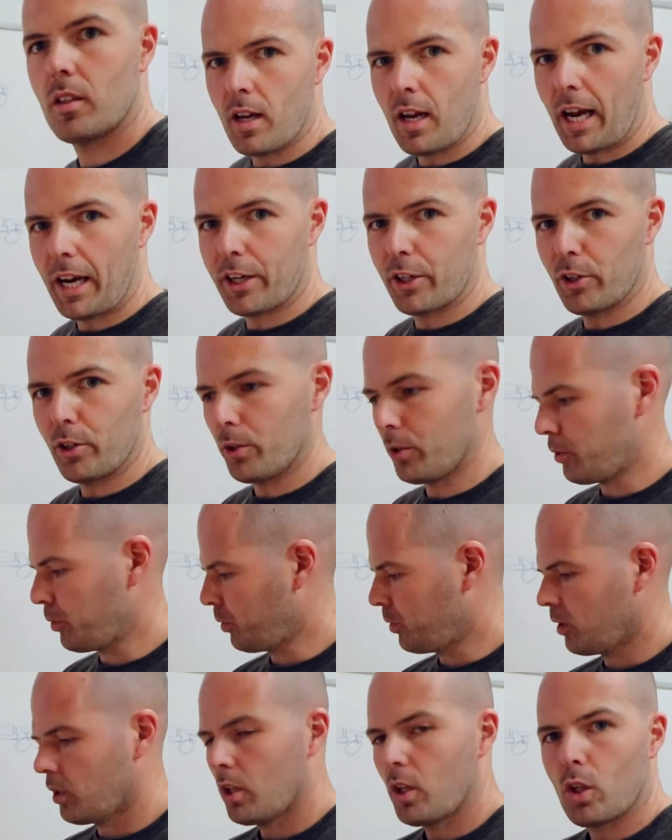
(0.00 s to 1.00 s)
I can
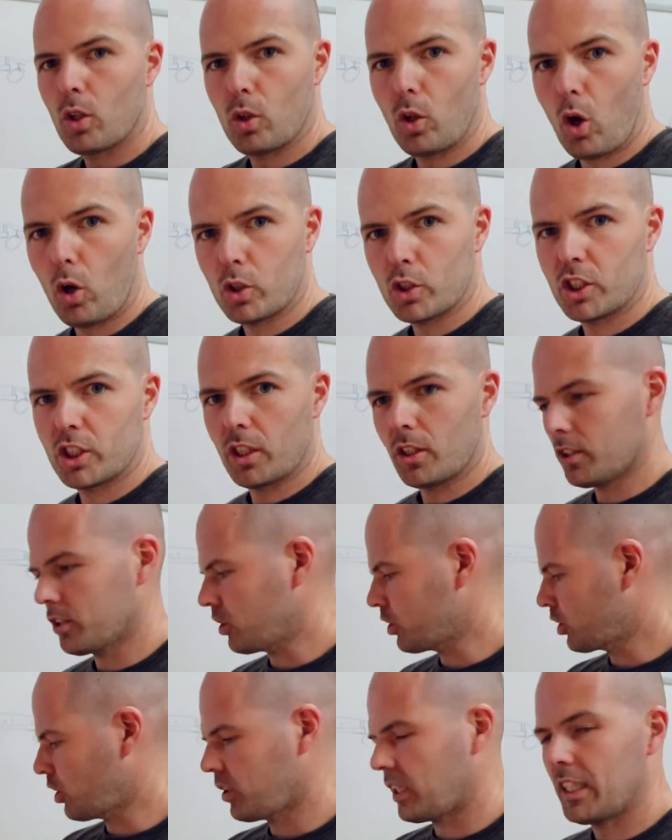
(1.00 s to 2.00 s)
do long
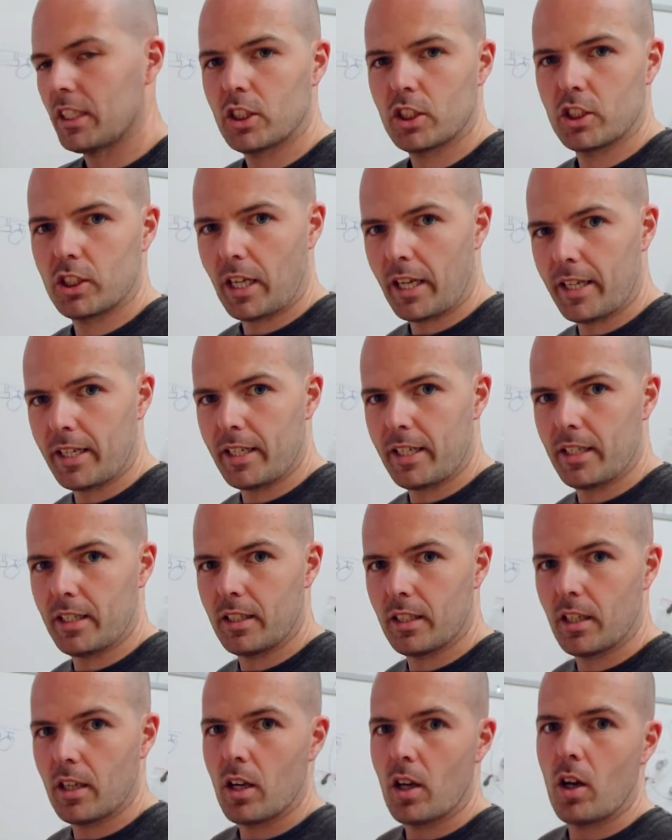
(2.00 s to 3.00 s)
cylinders on each
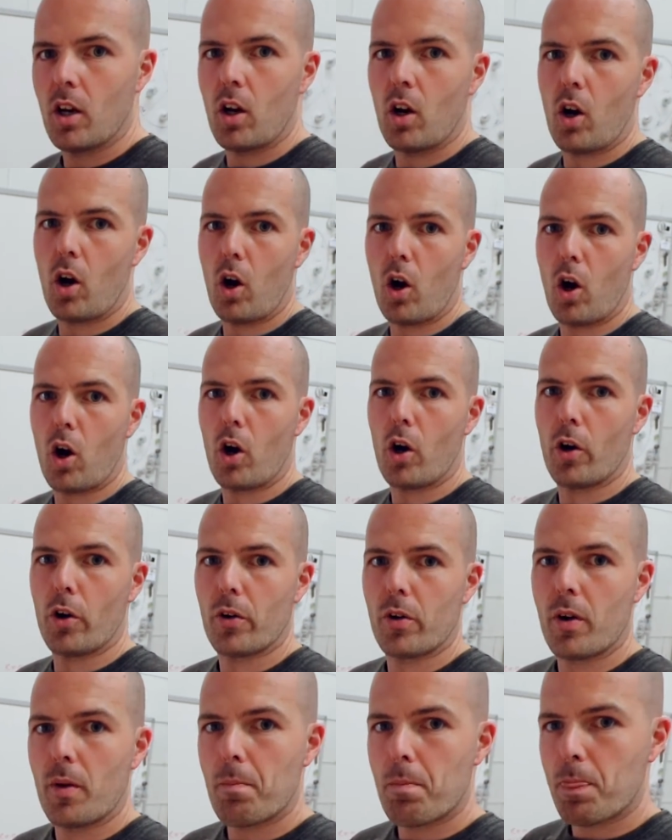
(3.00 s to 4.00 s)
side, or
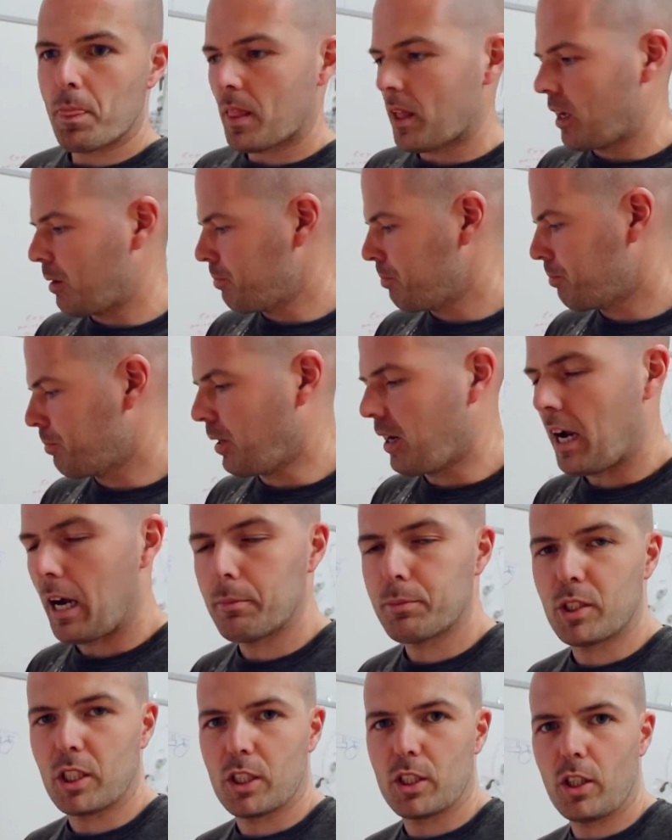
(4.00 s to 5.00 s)

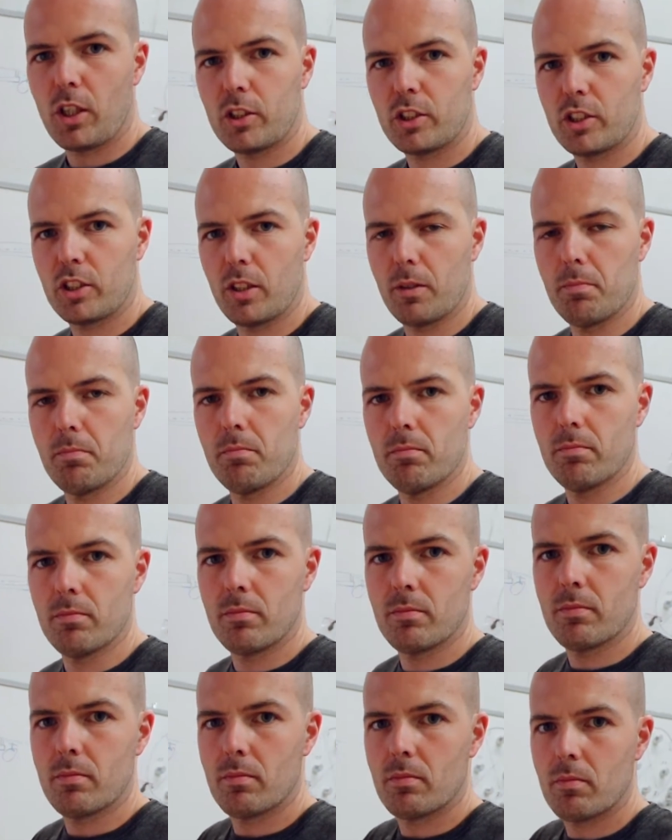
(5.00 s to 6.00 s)
perhaps a
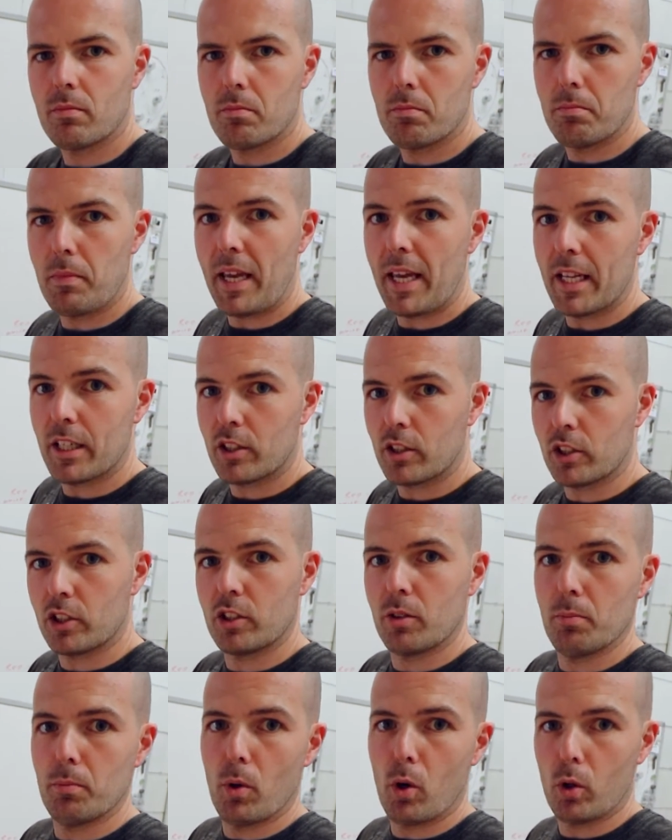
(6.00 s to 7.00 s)
custom-made,
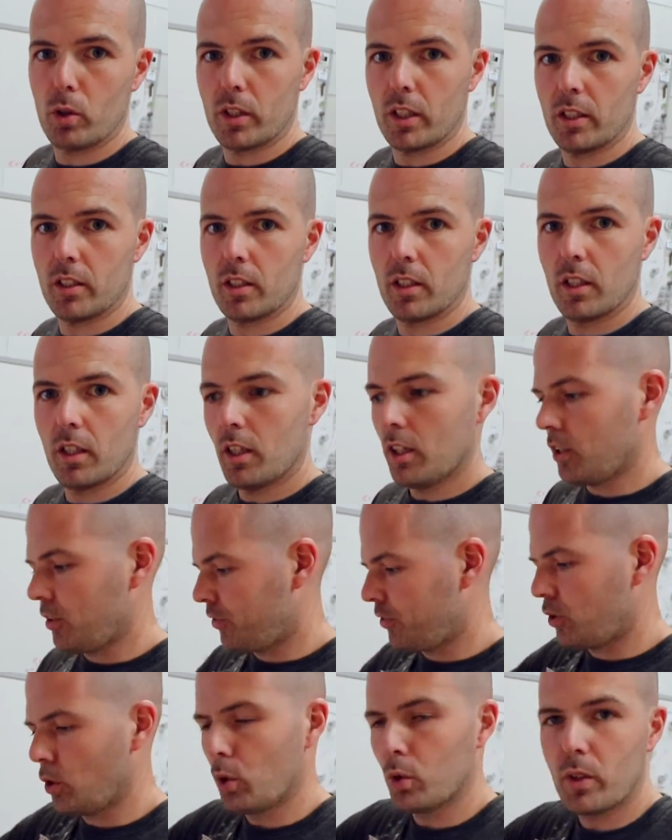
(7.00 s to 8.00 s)
custom-molded
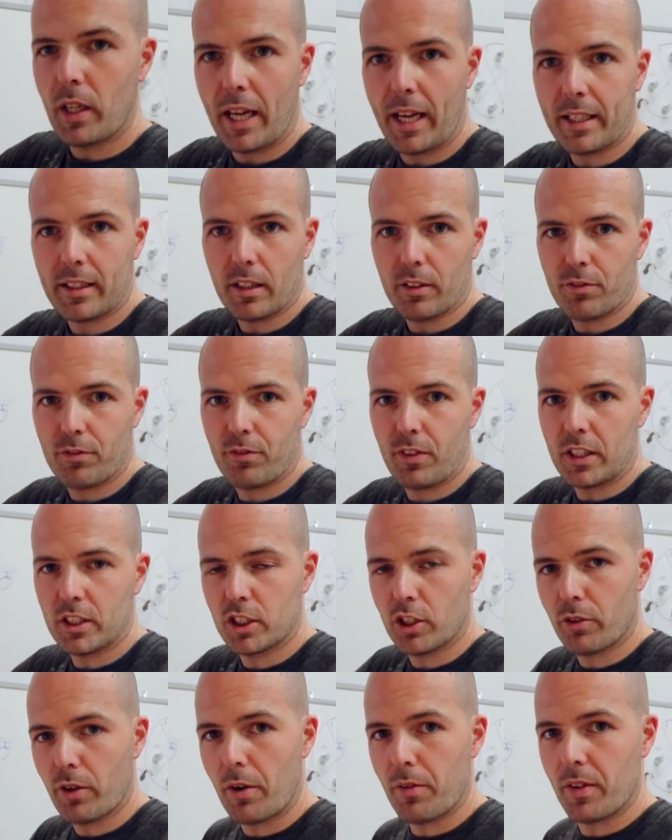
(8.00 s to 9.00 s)
fuel tank that
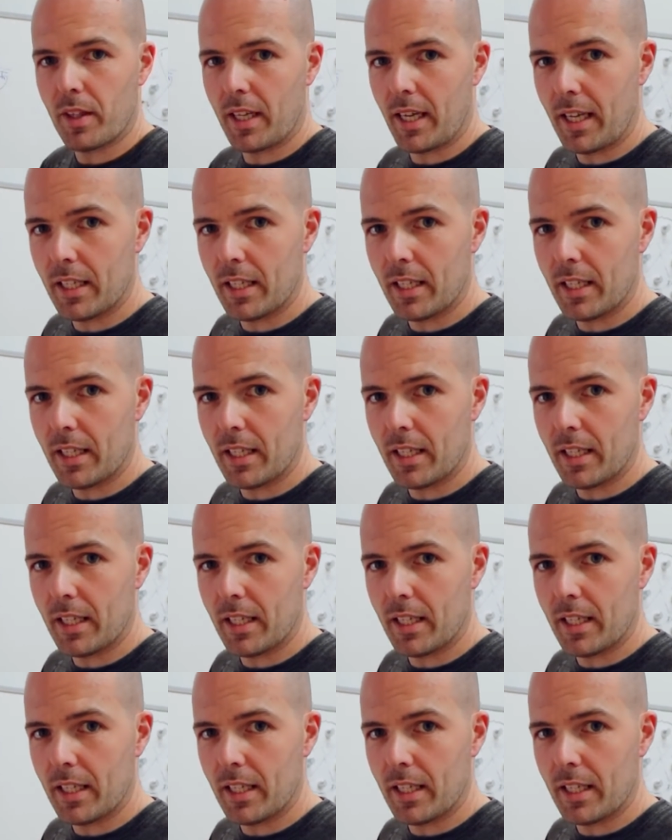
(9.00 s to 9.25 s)
fits around the